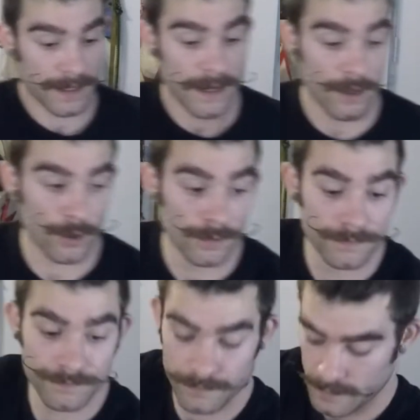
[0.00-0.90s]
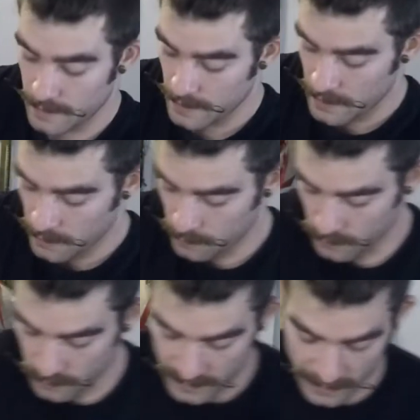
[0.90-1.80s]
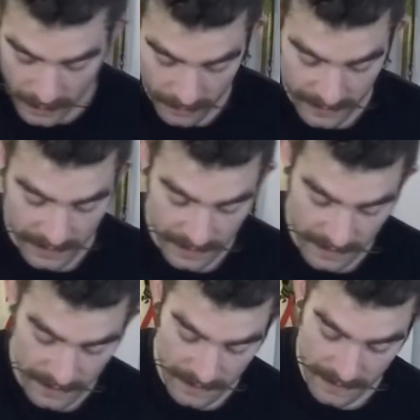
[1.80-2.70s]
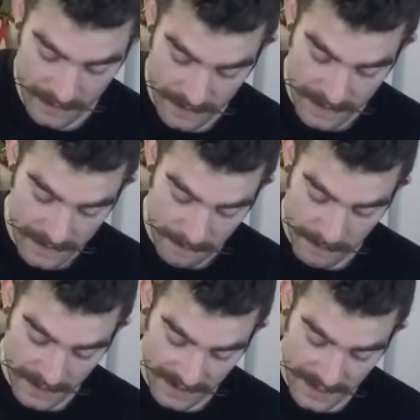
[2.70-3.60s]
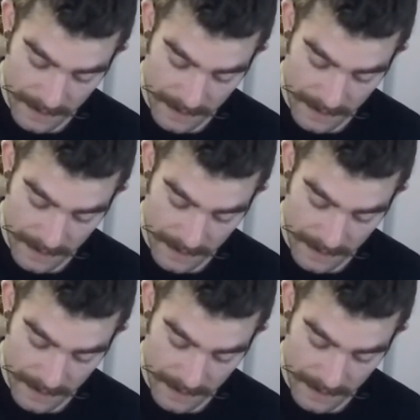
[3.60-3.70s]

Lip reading: Anywho, we'll get all this mixed